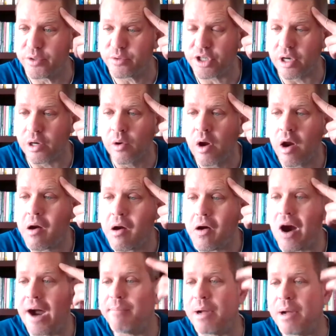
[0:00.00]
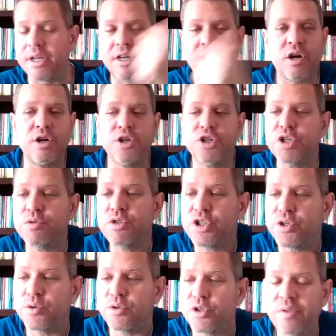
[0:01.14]
So um, I would encourage you
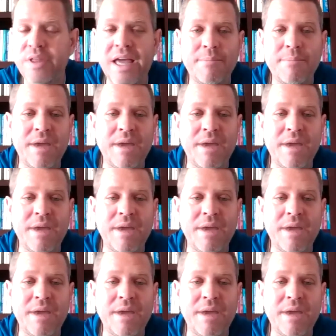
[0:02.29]
to do that.